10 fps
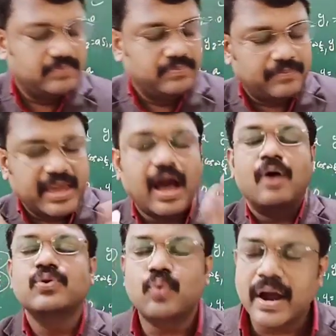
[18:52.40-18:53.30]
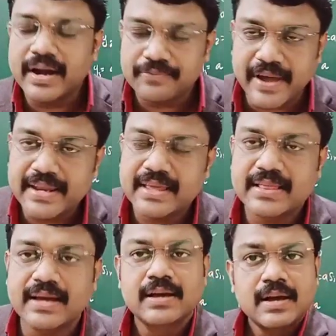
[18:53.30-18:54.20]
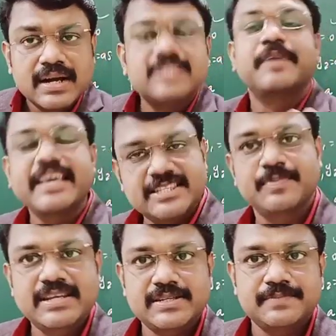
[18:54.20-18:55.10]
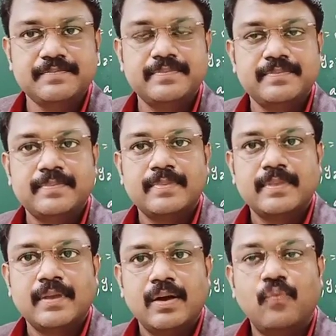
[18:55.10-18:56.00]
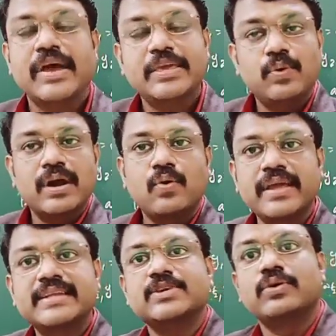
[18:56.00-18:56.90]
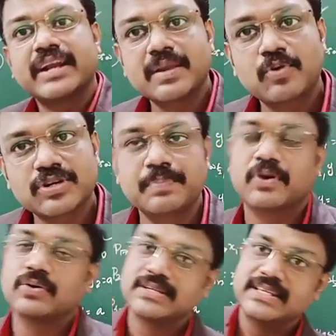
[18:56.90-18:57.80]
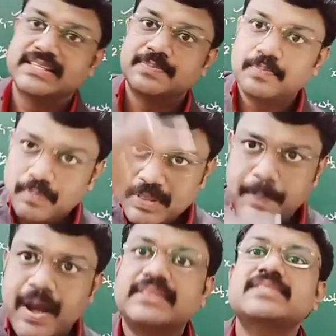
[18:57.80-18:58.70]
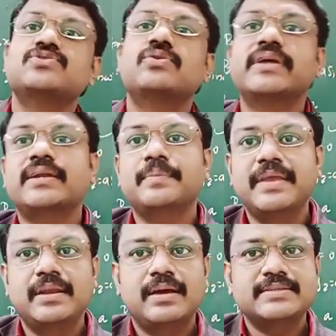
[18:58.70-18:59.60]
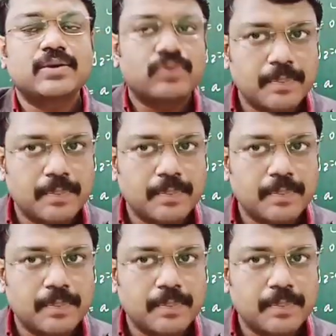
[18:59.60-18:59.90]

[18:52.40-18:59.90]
way how you are defining the displacement. Why you are calling it as a rotatory motion? Because it is the path is rotating in a circular